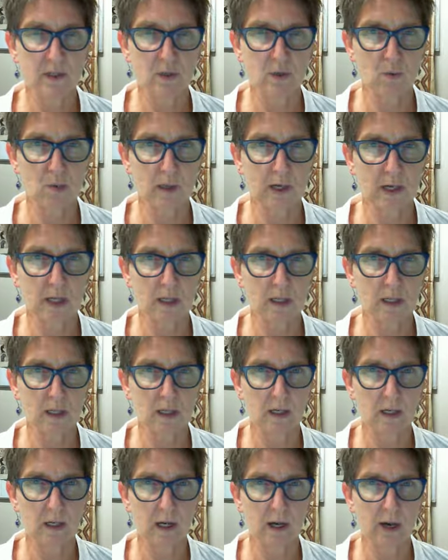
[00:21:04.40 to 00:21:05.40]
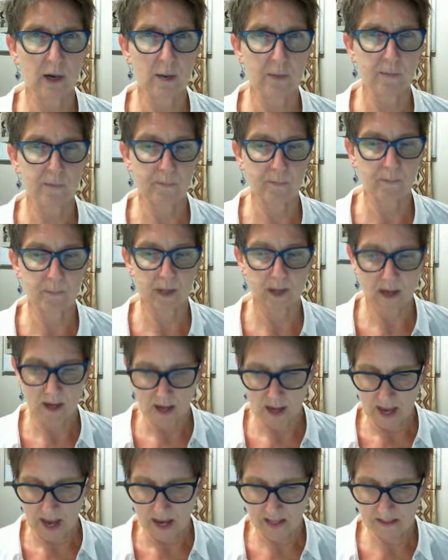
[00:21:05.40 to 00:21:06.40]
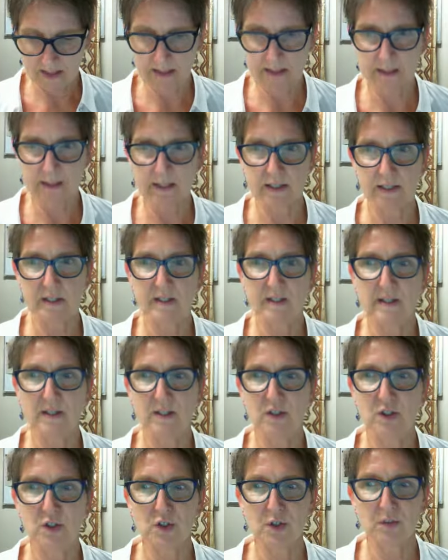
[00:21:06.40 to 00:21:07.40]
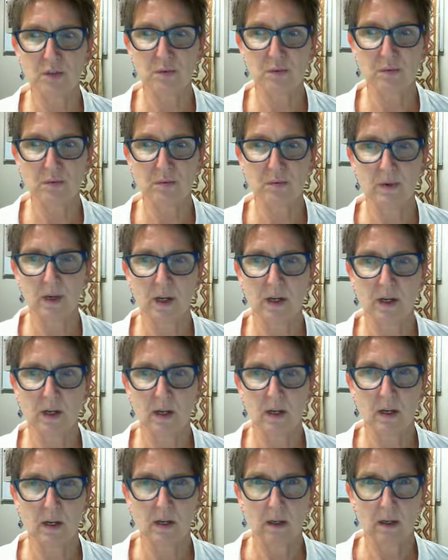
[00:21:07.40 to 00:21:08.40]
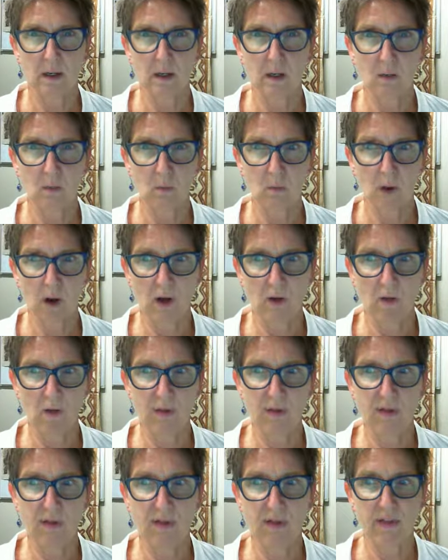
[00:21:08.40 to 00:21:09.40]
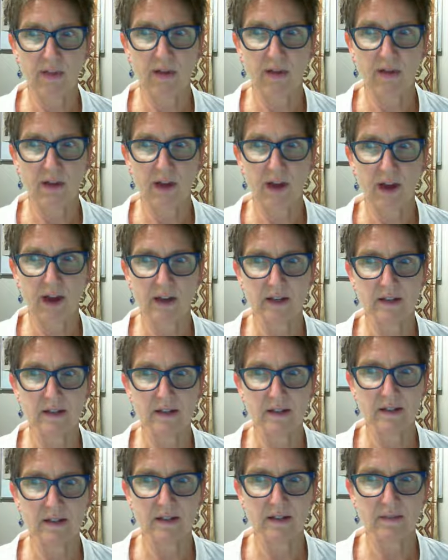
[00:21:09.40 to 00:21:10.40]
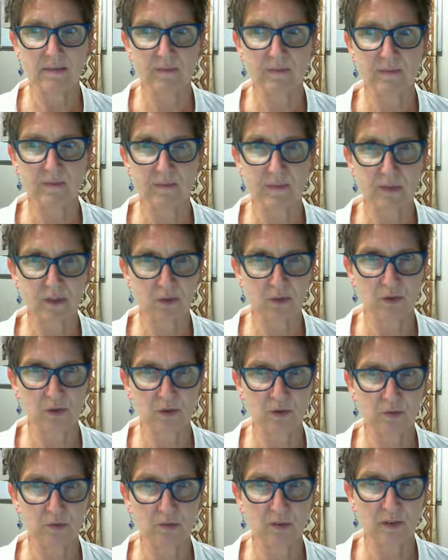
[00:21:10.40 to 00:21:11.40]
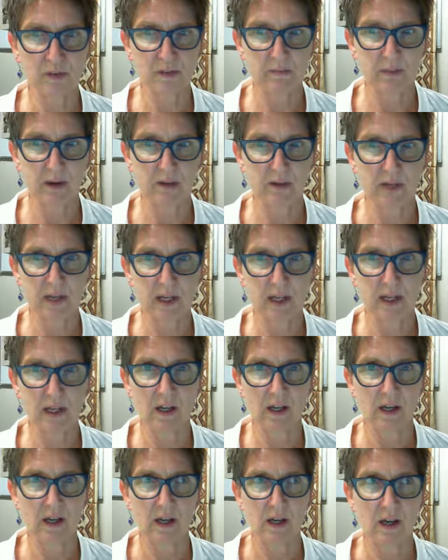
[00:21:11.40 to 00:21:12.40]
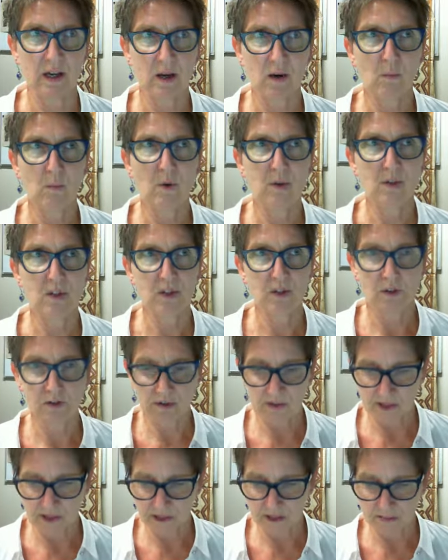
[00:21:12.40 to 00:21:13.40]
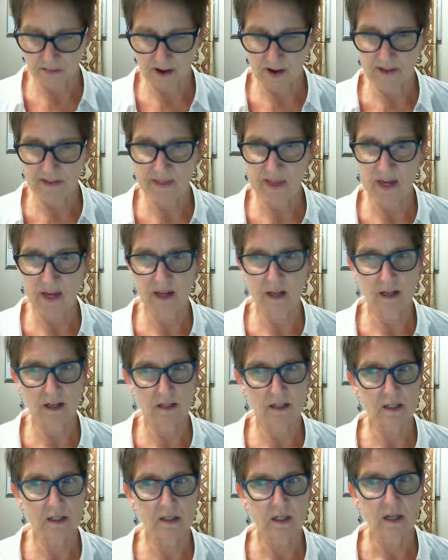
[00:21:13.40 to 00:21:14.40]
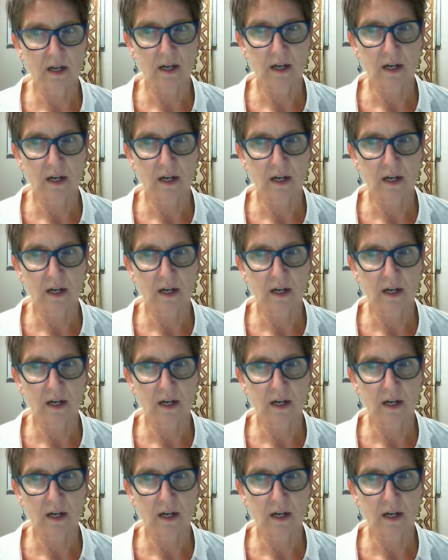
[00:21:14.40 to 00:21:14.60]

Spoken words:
between access to wealth and social prosperity. What do you think about that? And